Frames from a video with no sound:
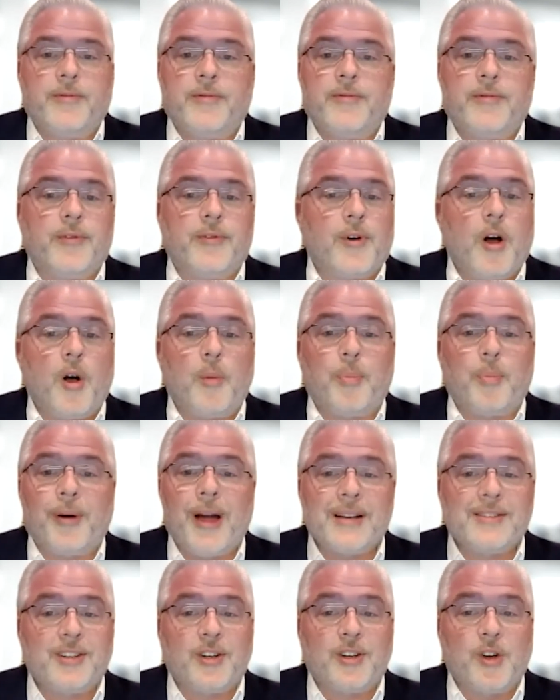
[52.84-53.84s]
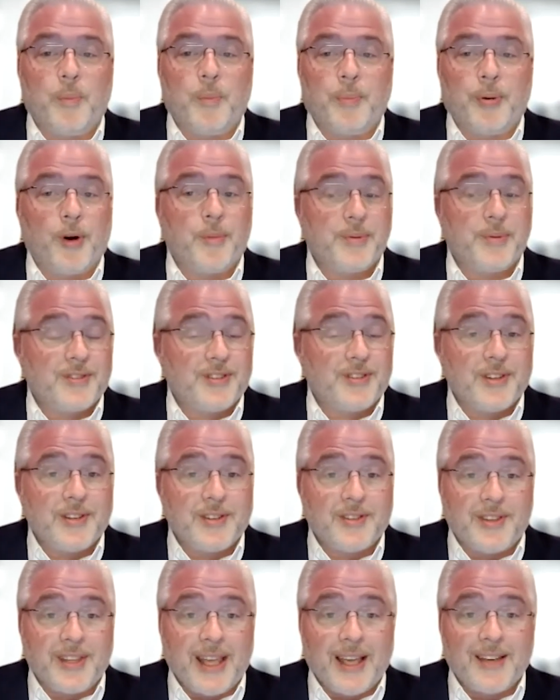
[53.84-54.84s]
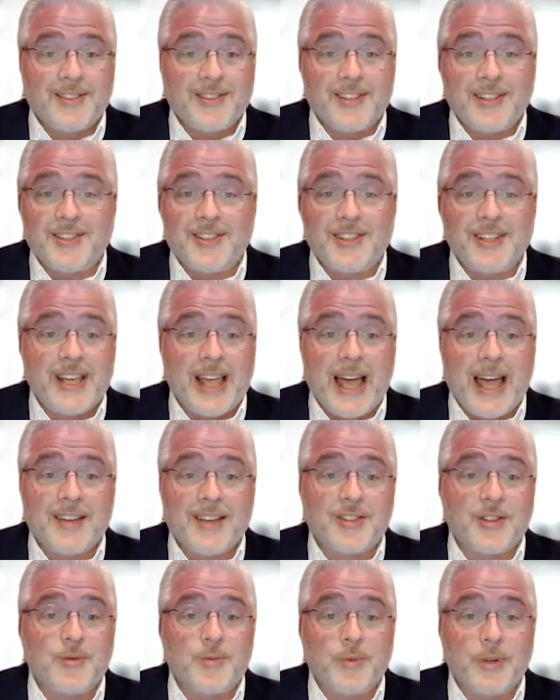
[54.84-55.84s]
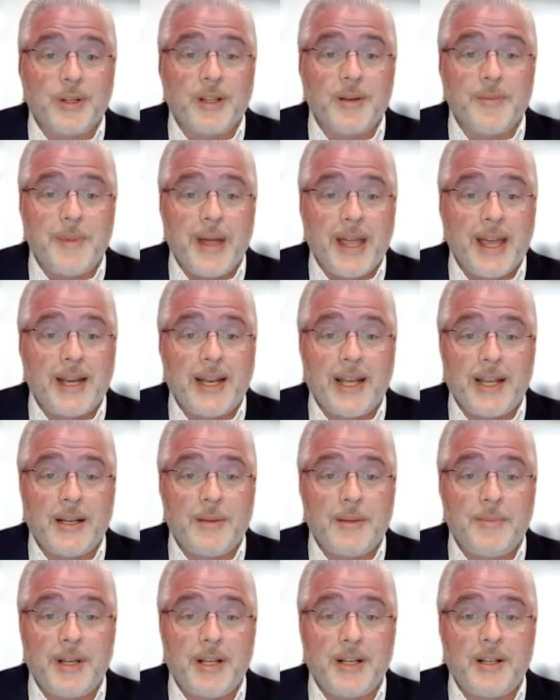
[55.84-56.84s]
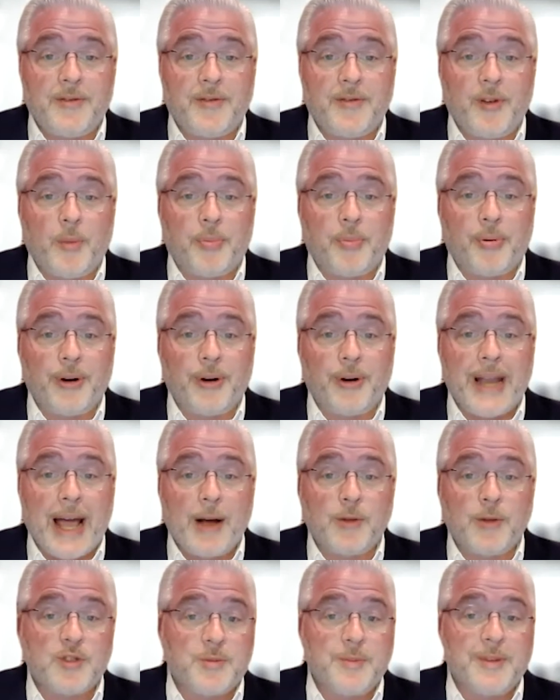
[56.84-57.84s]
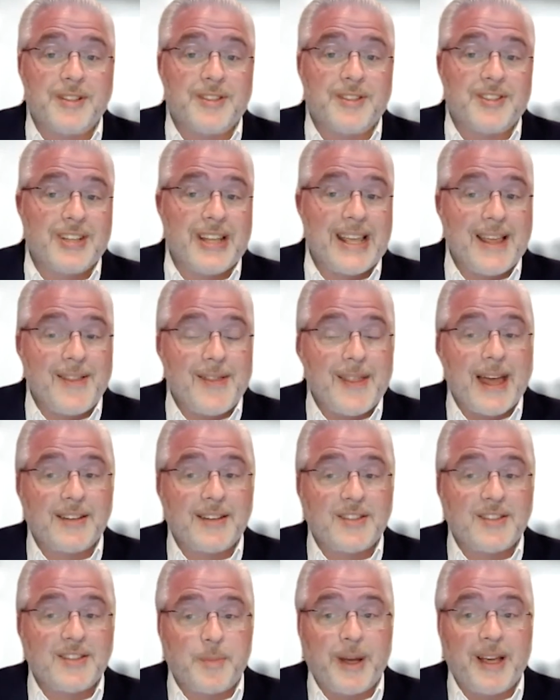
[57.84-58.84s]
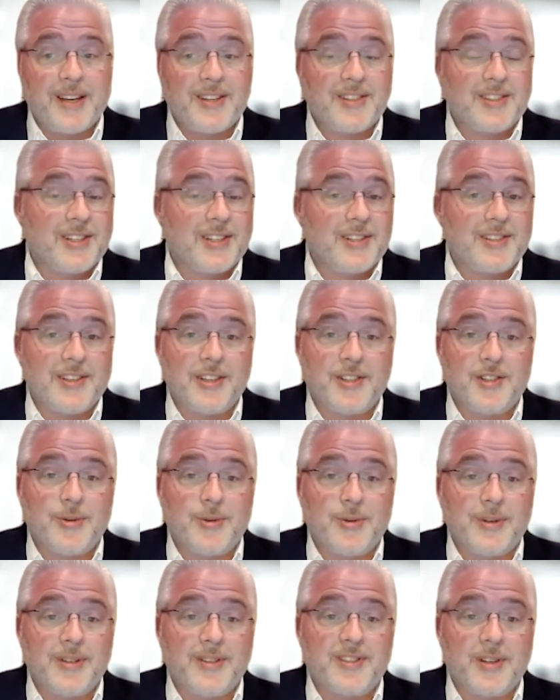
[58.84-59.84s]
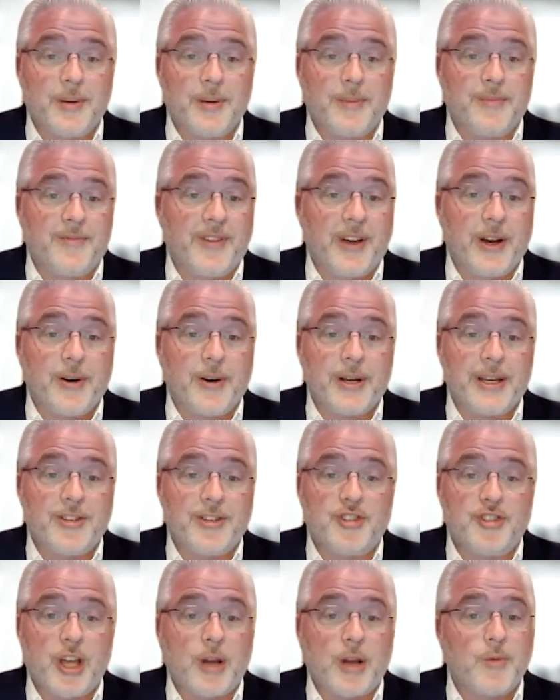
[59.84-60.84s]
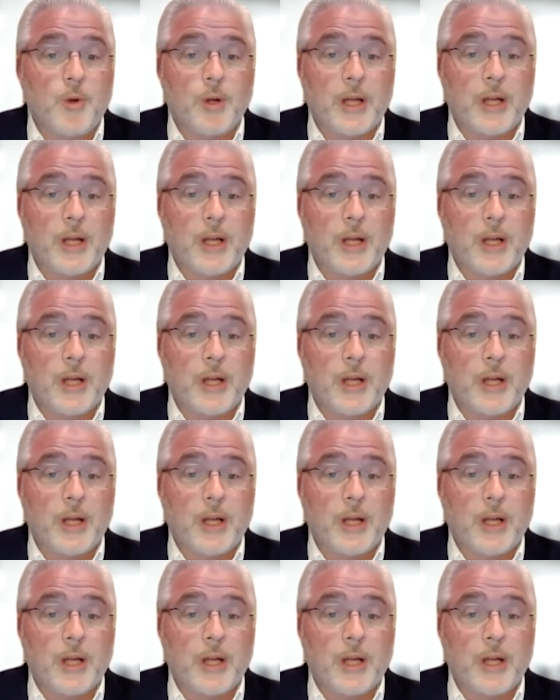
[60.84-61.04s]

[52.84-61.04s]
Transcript: For all practical purposes, the SEC hasn't really made any meaningful pronouncements in that space since issuing some very general